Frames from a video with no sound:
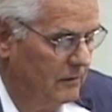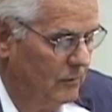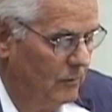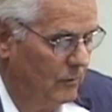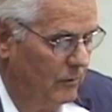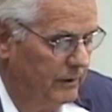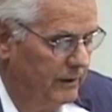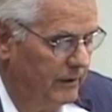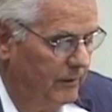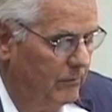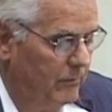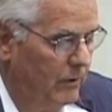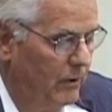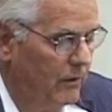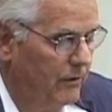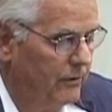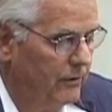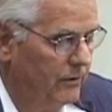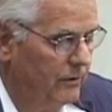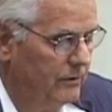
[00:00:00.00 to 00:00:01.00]
When they
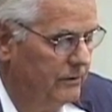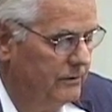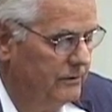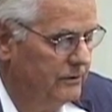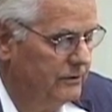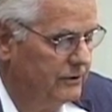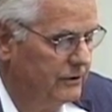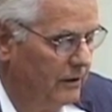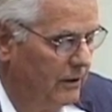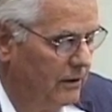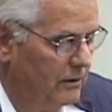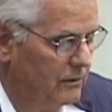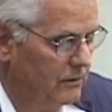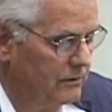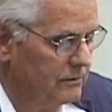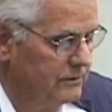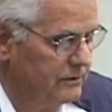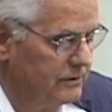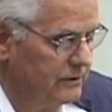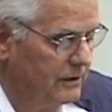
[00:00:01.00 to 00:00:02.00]
murdered
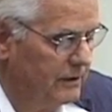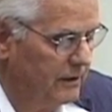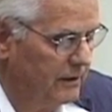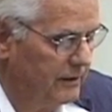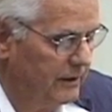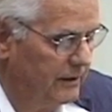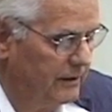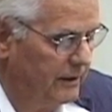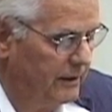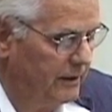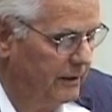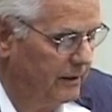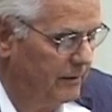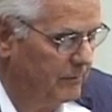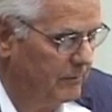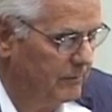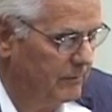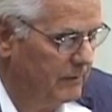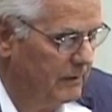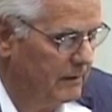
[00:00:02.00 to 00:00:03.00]
Charles
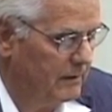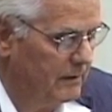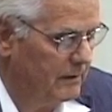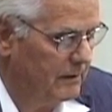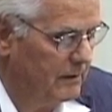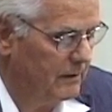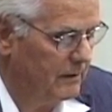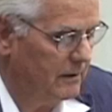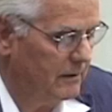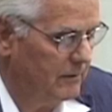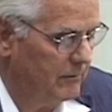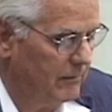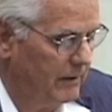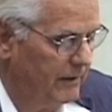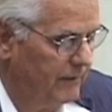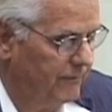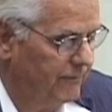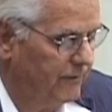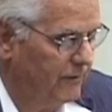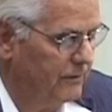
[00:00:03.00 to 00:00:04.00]
Cunningham,
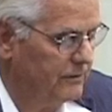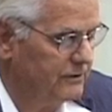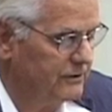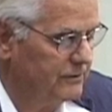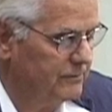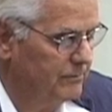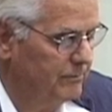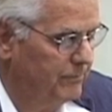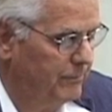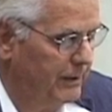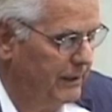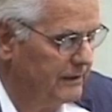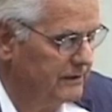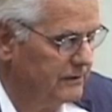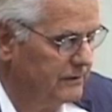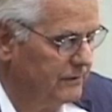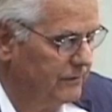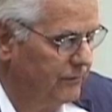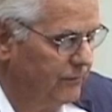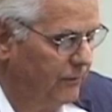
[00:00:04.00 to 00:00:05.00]
my first
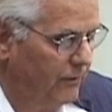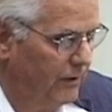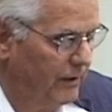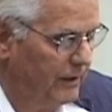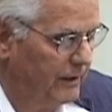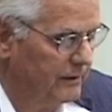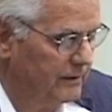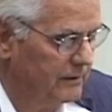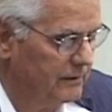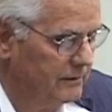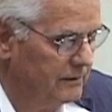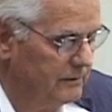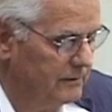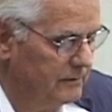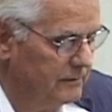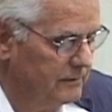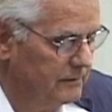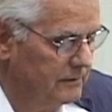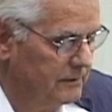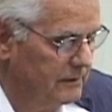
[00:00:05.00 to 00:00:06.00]
best friend,
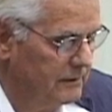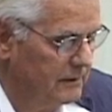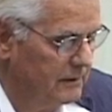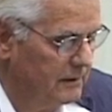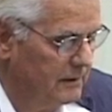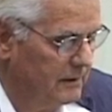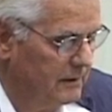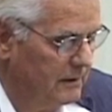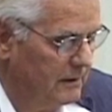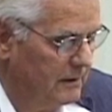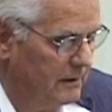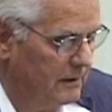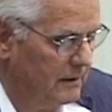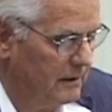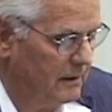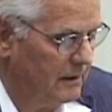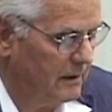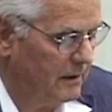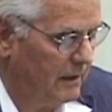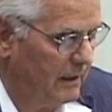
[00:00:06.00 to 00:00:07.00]

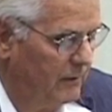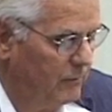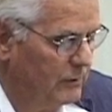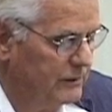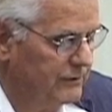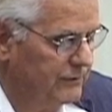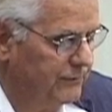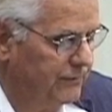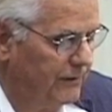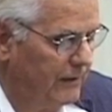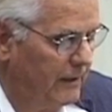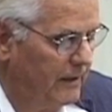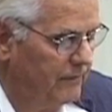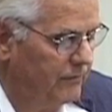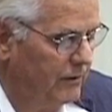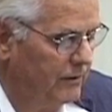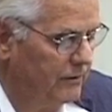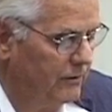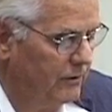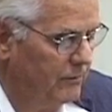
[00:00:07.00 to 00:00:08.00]
I was
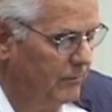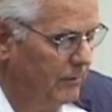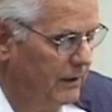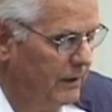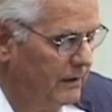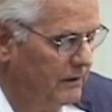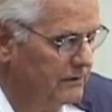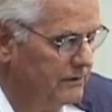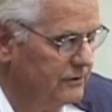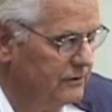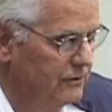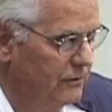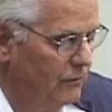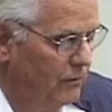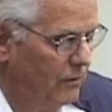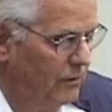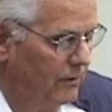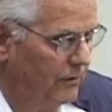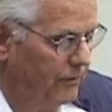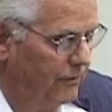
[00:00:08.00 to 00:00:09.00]
500 miles
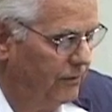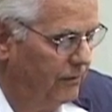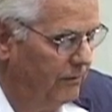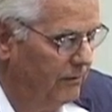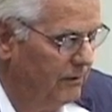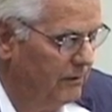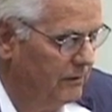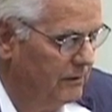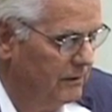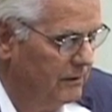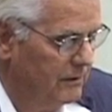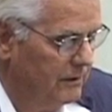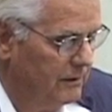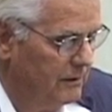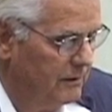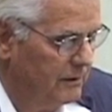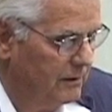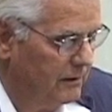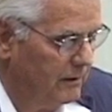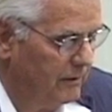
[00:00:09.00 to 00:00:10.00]
north
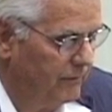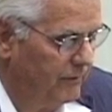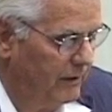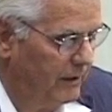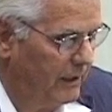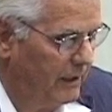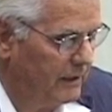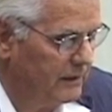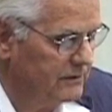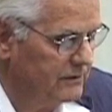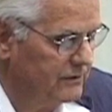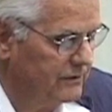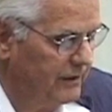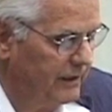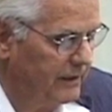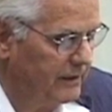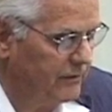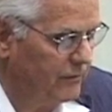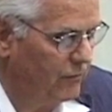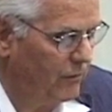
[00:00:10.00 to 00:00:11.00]
of the
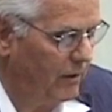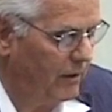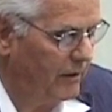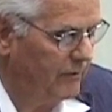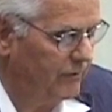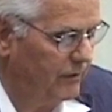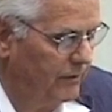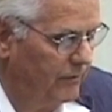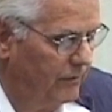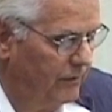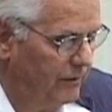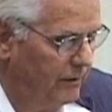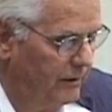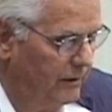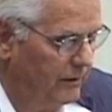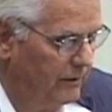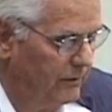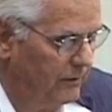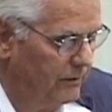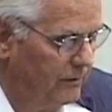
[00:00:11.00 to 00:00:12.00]
Aztec Drive-In
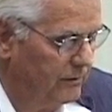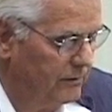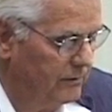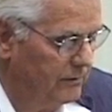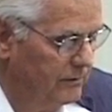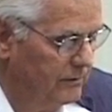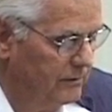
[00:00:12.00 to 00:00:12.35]
Theater,